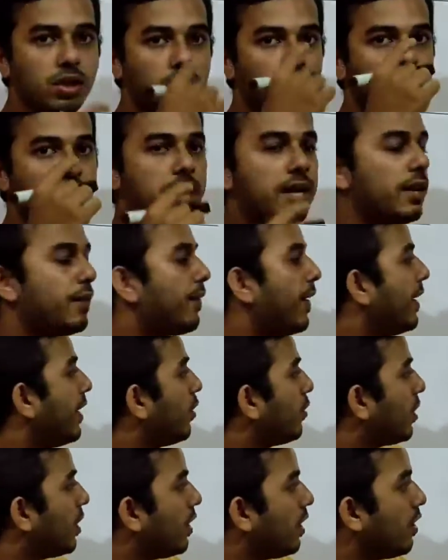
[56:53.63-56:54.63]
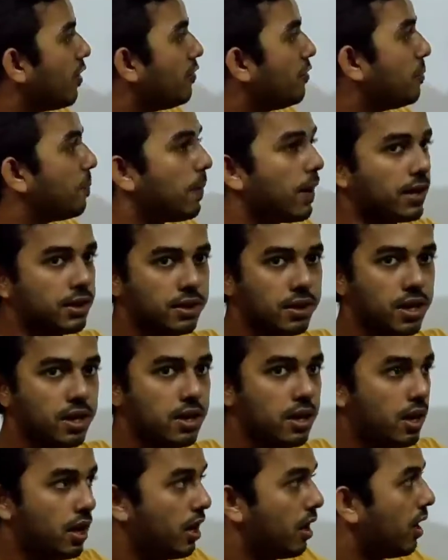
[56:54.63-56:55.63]
earlier find out area of the path, right?
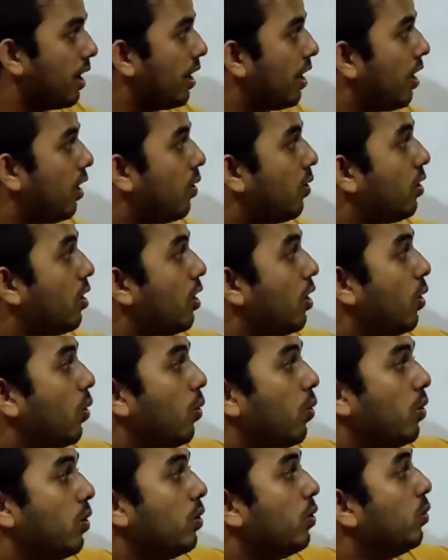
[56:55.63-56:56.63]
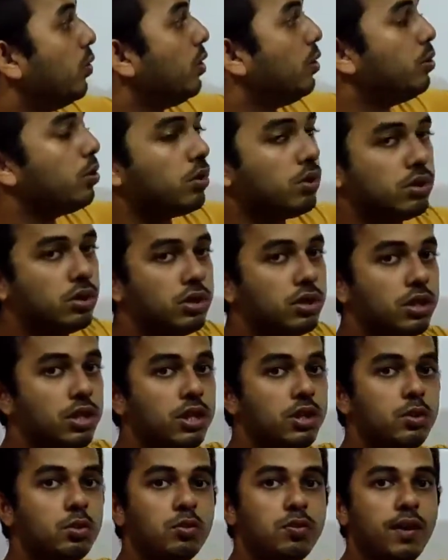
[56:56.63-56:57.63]
Now we don't
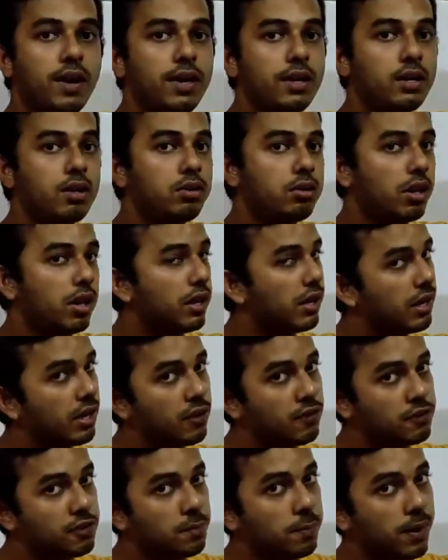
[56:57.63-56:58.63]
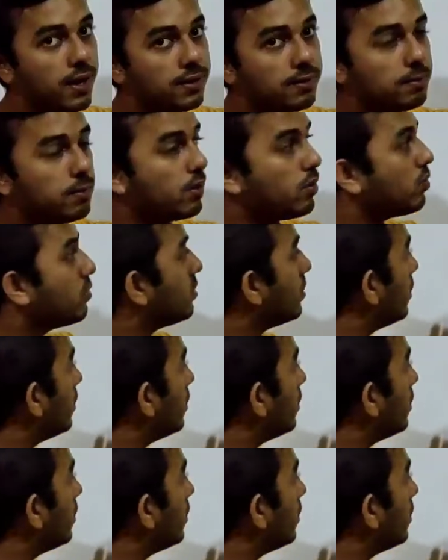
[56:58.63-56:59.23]
need to find out area of the path because